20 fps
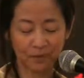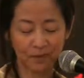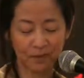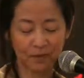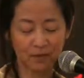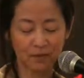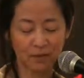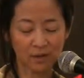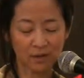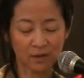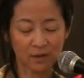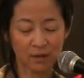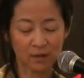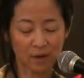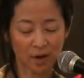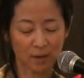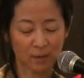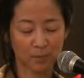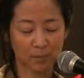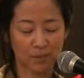They looked
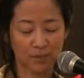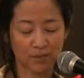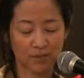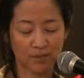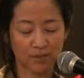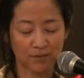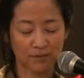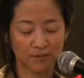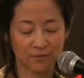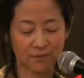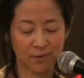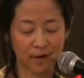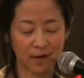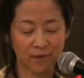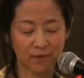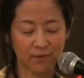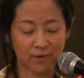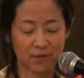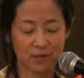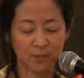like our brothers and
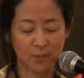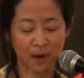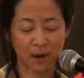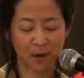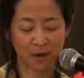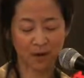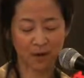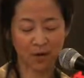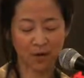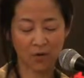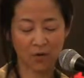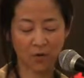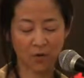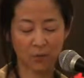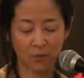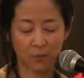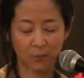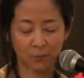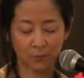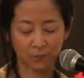fathers back
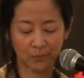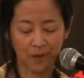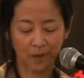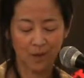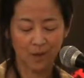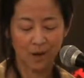home,